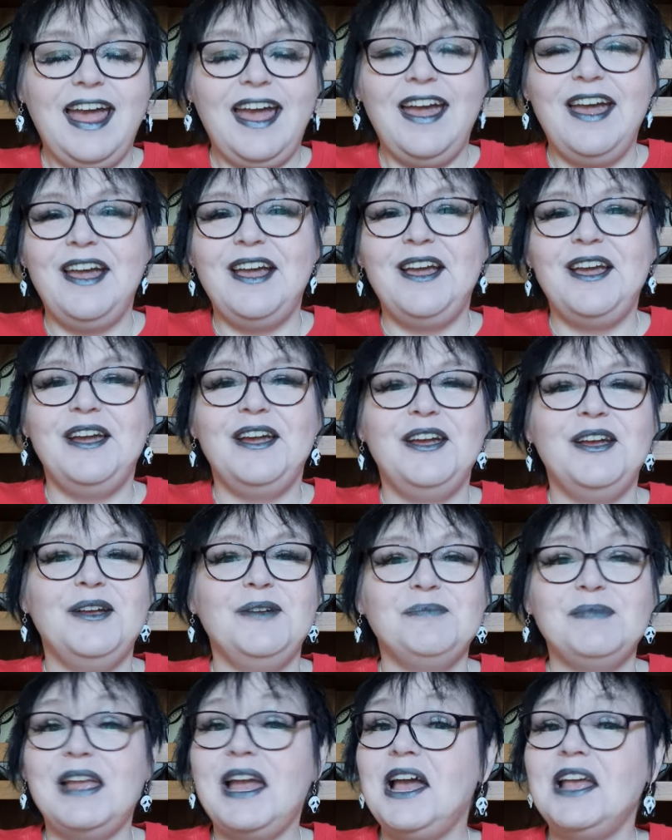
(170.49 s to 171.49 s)

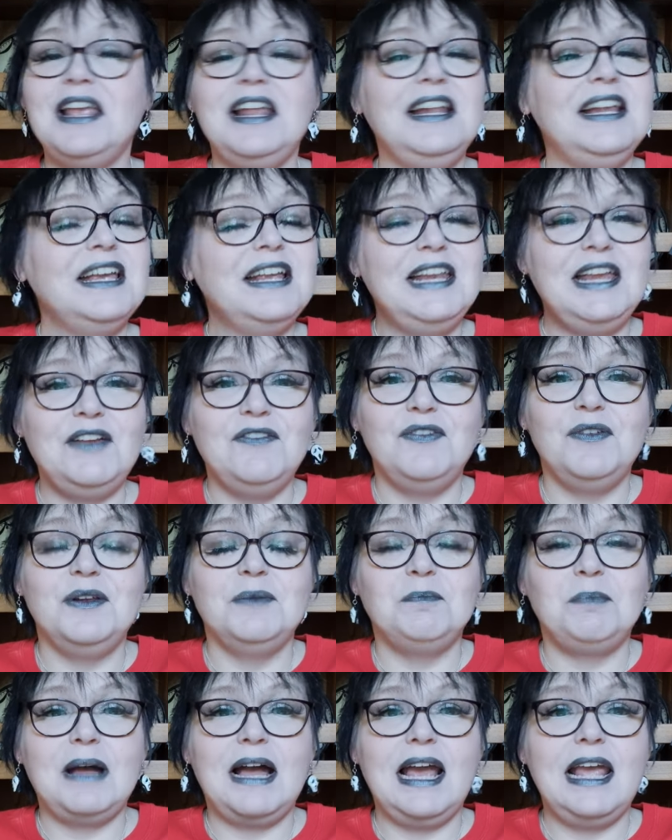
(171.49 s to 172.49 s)
Yeah, you can
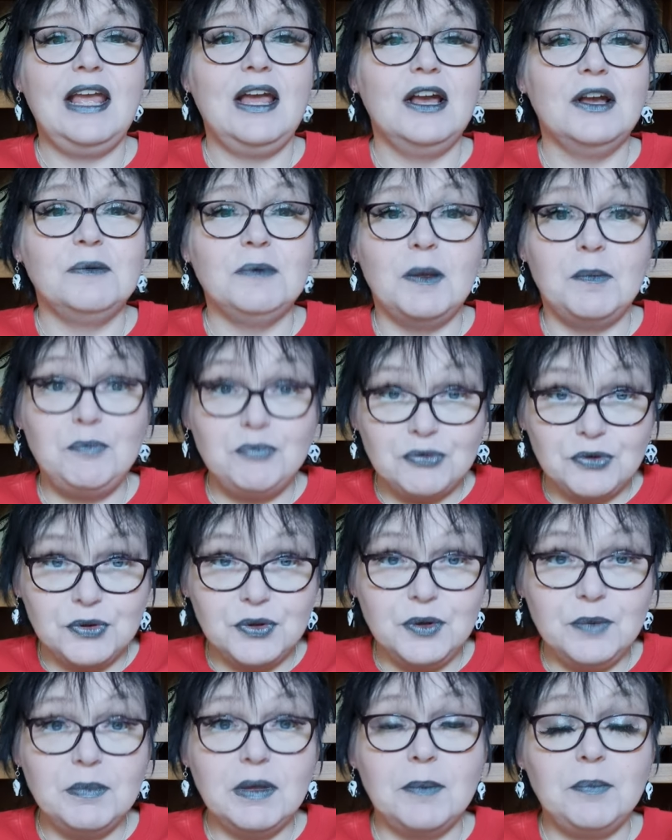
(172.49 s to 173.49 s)
even buy a
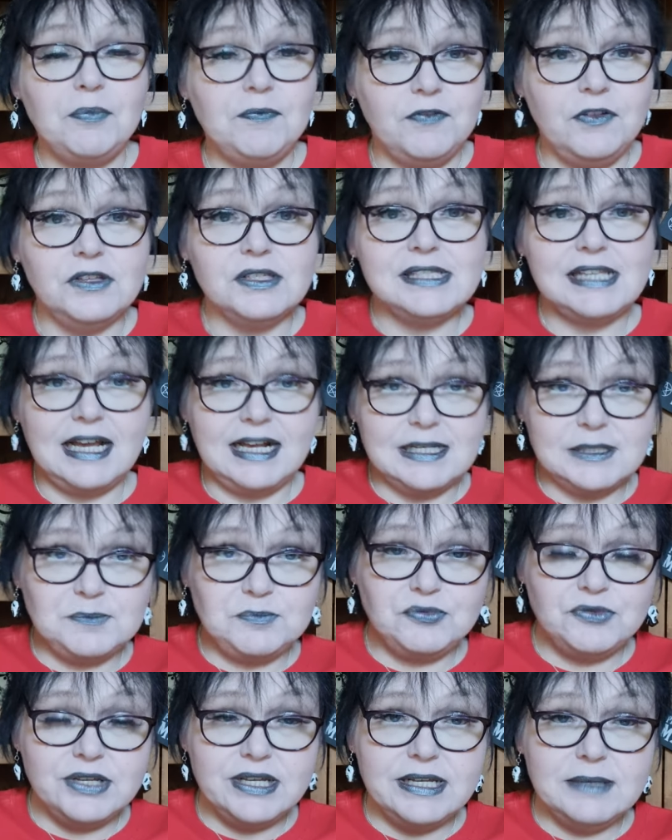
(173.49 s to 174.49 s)
broom, a full-size
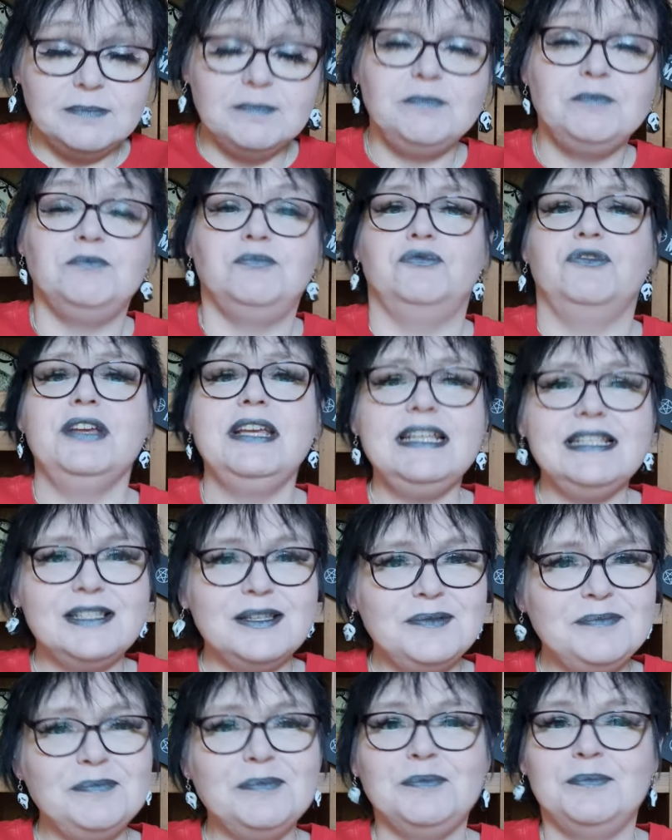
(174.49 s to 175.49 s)
breezum.